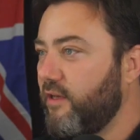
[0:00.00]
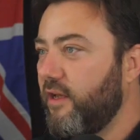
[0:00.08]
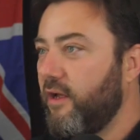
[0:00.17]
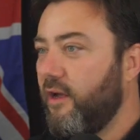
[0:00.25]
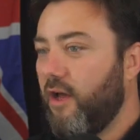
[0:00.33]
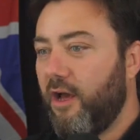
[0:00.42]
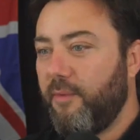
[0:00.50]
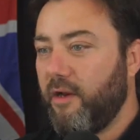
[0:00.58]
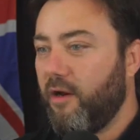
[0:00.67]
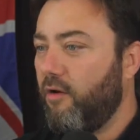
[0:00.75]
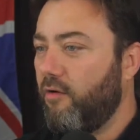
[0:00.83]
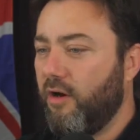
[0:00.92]
I mean,
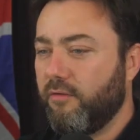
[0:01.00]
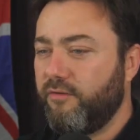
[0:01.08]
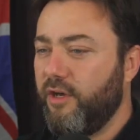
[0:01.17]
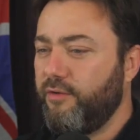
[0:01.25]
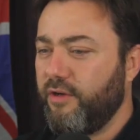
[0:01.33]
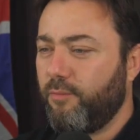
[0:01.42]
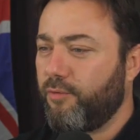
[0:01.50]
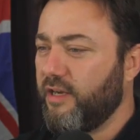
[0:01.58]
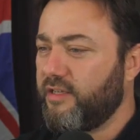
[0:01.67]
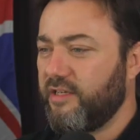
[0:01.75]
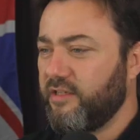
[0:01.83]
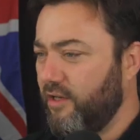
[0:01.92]
no deal
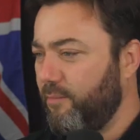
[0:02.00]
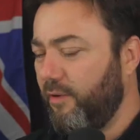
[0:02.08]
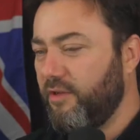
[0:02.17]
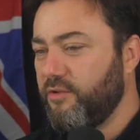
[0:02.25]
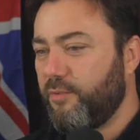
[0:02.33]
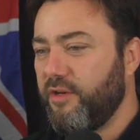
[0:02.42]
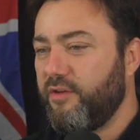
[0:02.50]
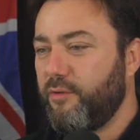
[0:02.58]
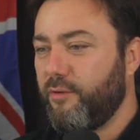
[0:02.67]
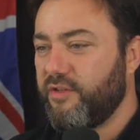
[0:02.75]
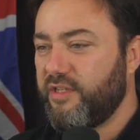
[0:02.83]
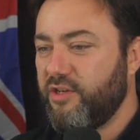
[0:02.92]
Brexit is going to plunge Britain into a
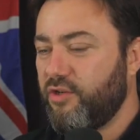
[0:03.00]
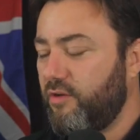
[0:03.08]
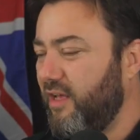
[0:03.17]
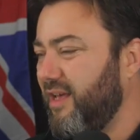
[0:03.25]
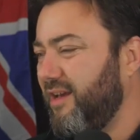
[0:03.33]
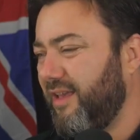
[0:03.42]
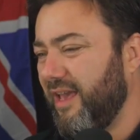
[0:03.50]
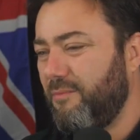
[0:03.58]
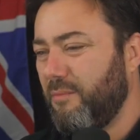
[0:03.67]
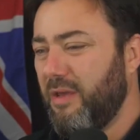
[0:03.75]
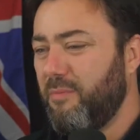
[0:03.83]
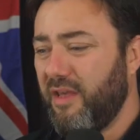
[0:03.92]
recession. Yeah, okay,
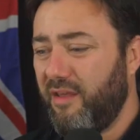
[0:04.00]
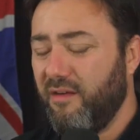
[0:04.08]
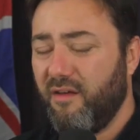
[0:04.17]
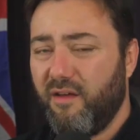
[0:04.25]
maybe.